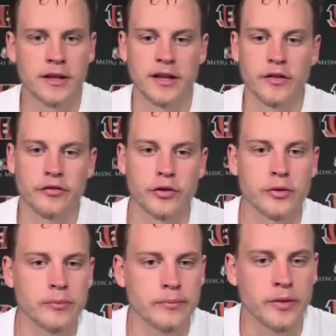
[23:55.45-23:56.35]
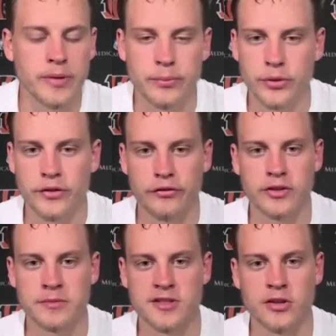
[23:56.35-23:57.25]
the people at the
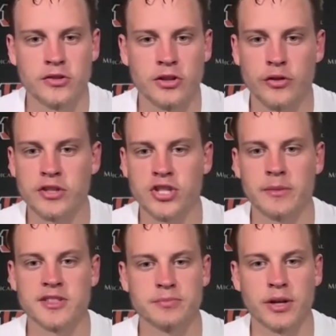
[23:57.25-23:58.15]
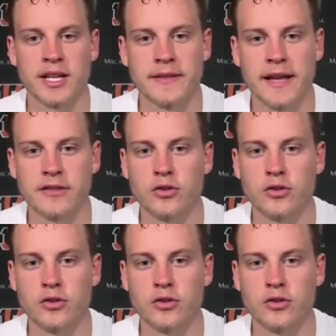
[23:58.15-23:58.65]
Freedom Center did a great job explaining that